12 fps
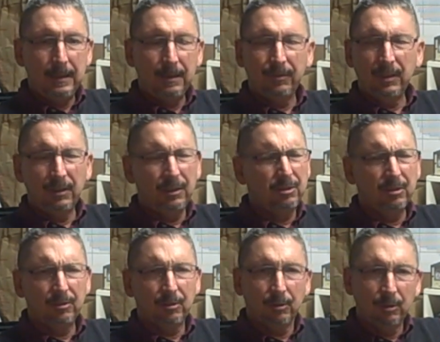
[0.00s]
If
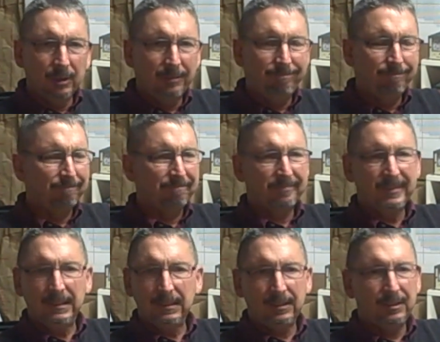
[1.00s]
conditions are good,
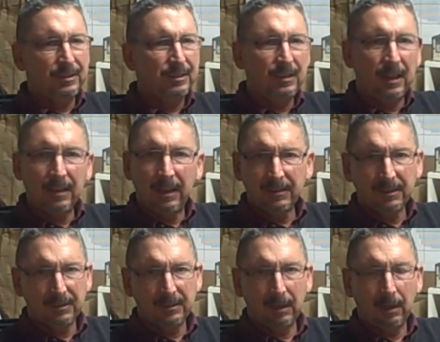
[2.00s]
it's just not
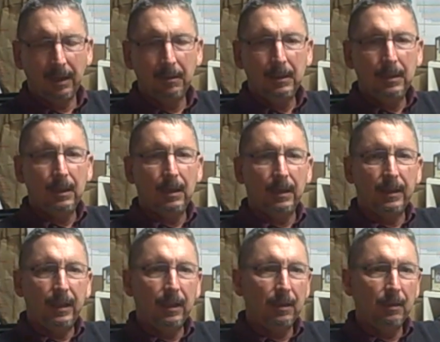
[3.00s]
necessary.
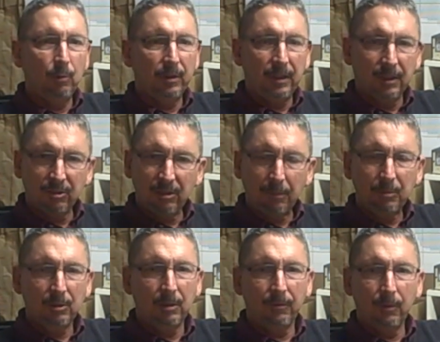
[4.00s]
Again, with the
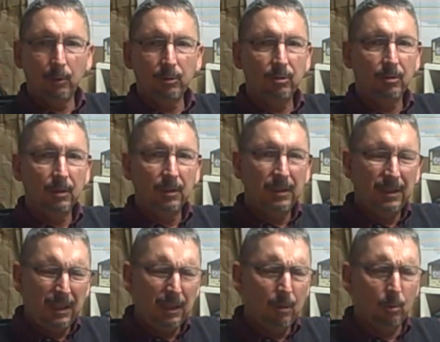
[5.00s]
exception of those
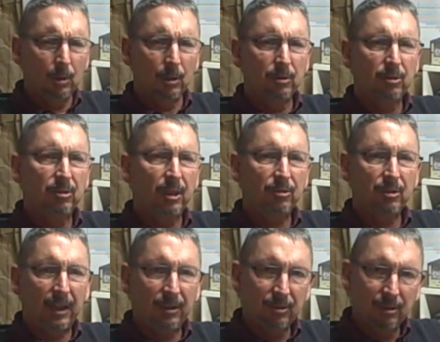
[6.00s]
keywords such
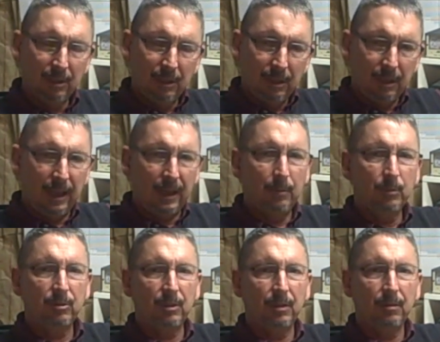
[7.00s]
as
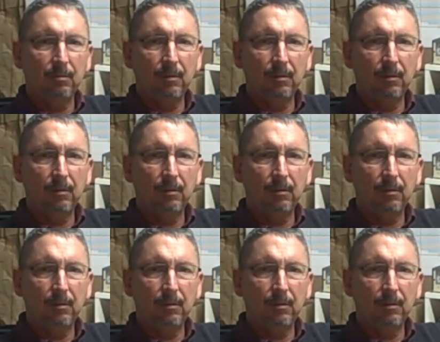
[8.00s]
names and